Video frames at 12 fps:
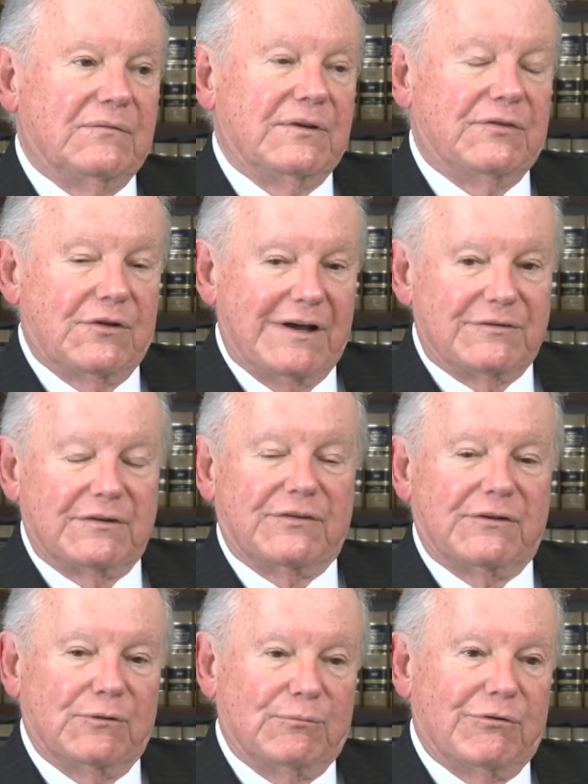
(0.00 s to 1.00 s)
we thought that
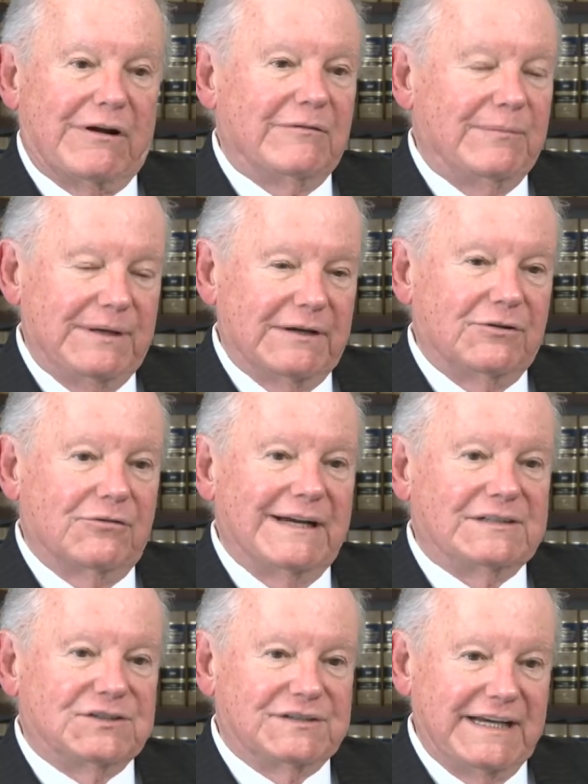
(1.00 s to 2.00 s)
there would probably be a
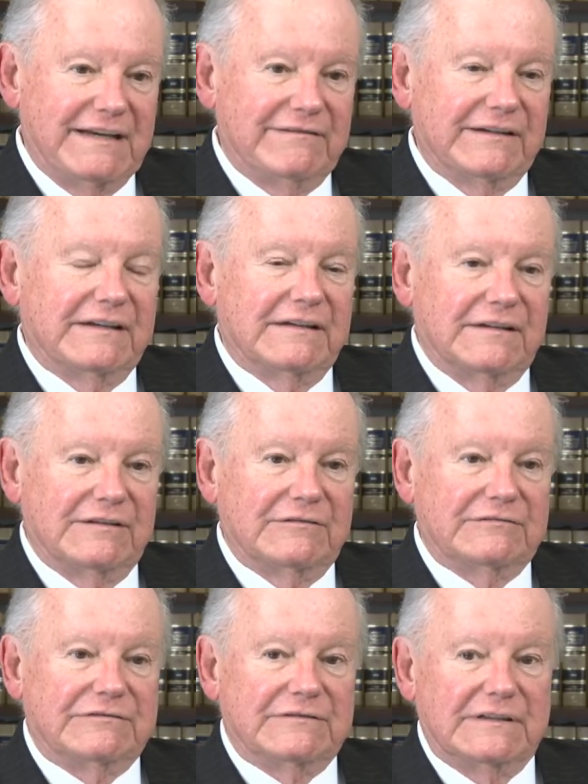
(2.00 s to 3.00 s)
great saving
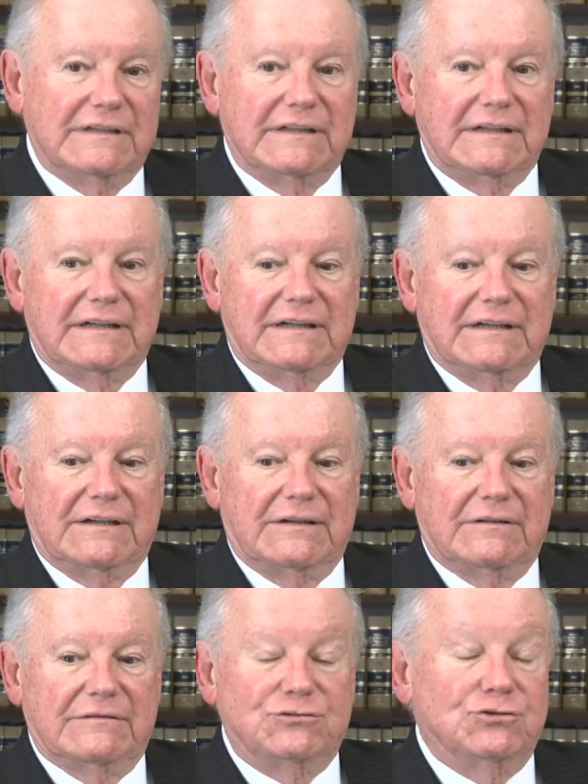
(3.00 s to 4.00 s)
of
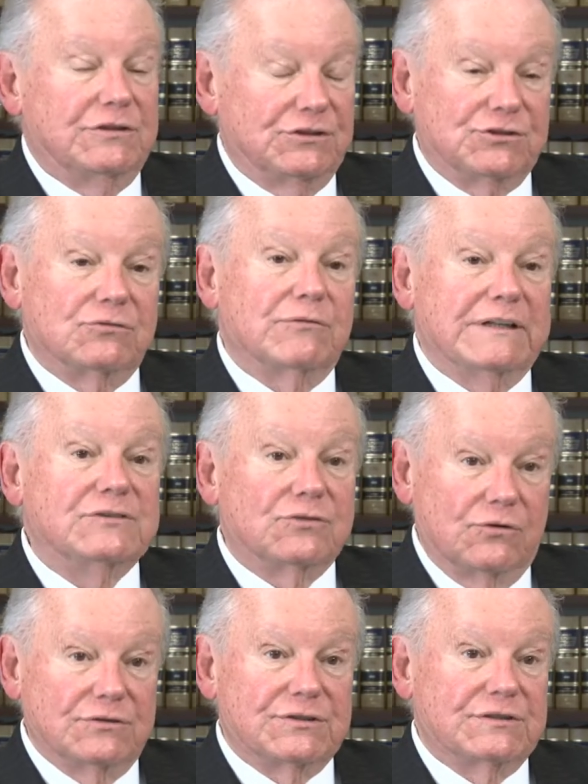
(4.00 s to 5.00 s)
of judicial
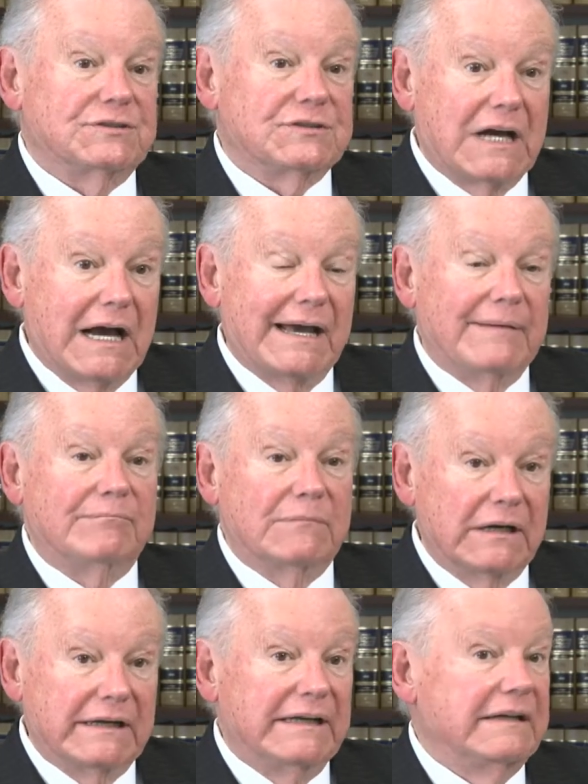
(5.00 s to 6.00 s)
resources, time,
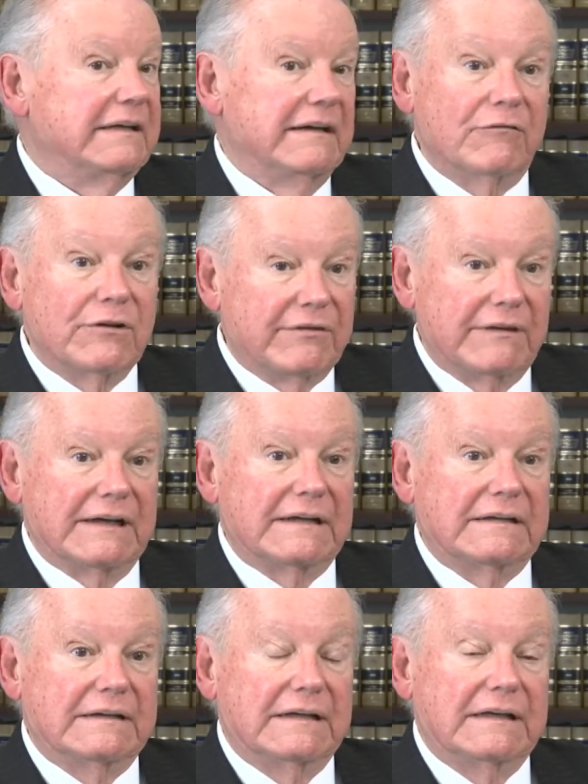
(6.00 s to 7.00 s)
money,
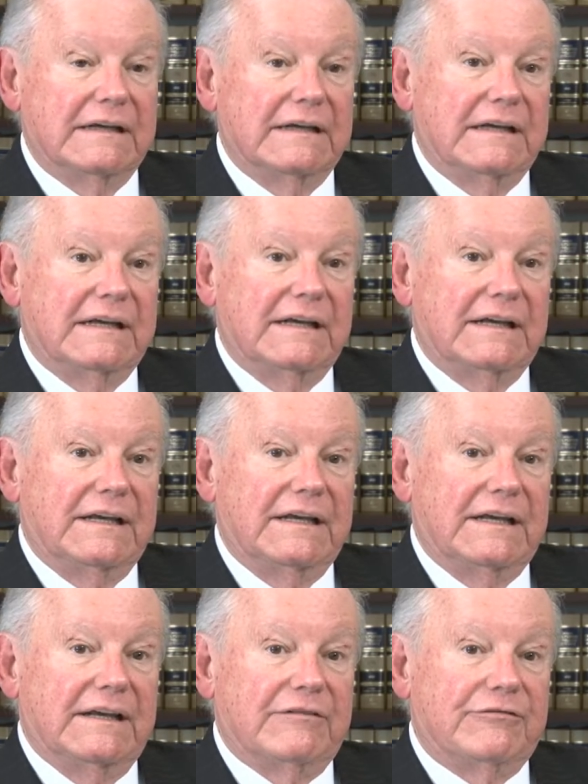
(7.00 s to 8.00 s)
everything,
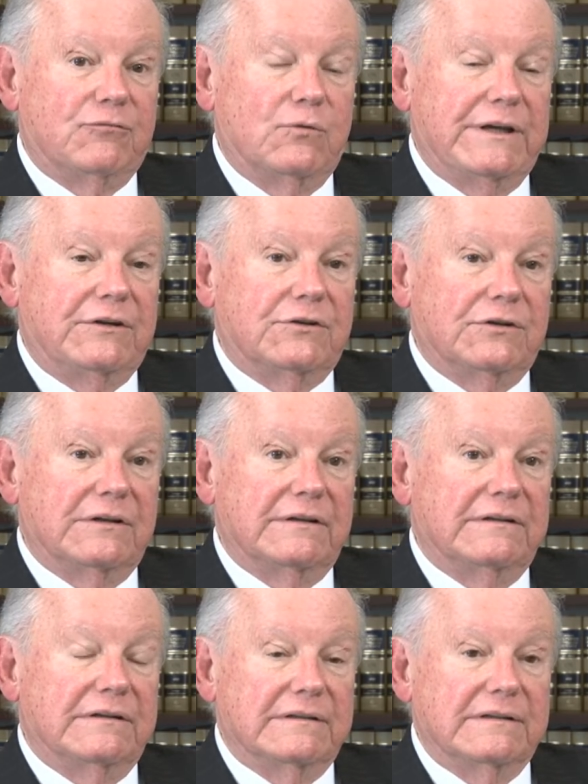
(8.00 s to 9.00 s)
if we
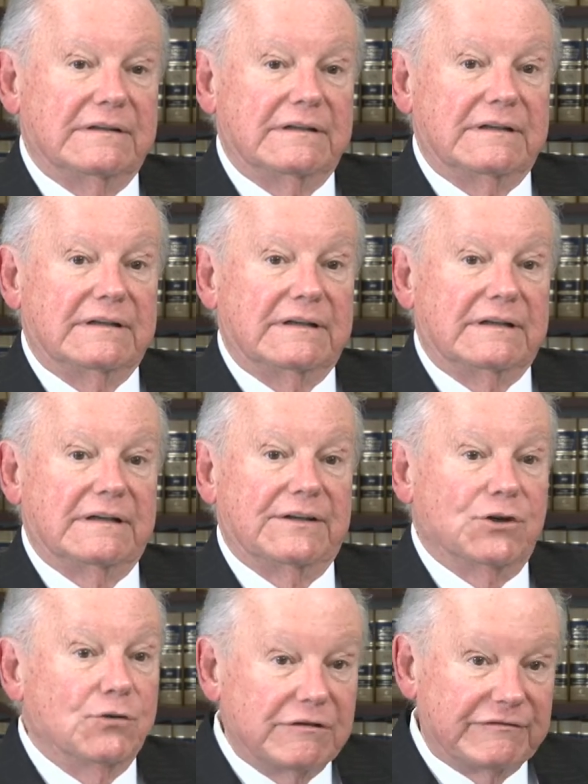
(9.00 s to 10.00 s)
could uh,
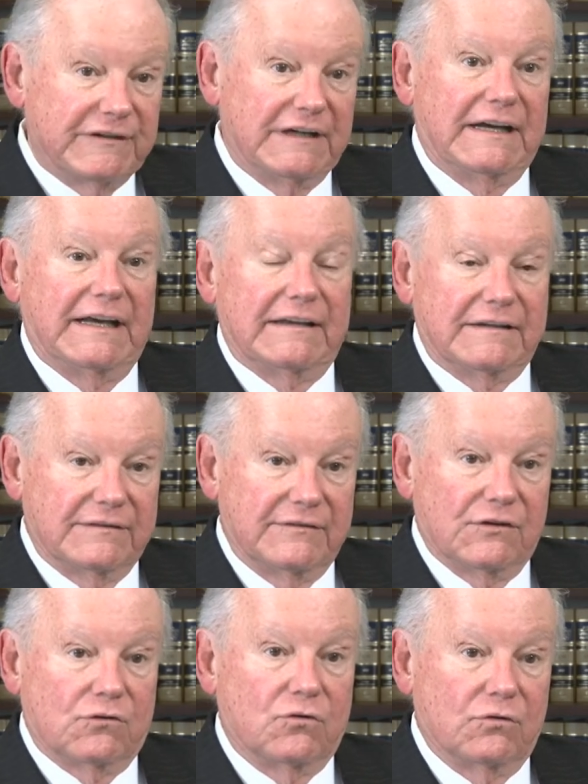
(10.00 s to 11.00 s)
unify
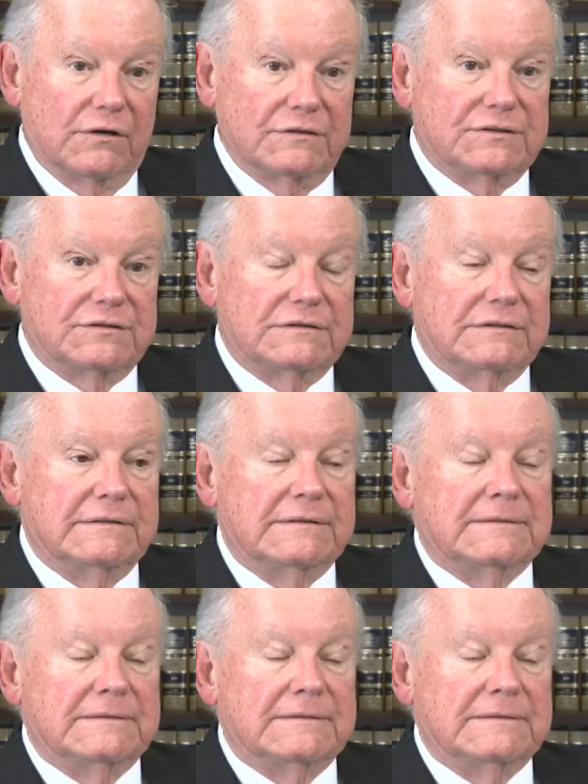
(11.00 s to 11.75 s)
the courts.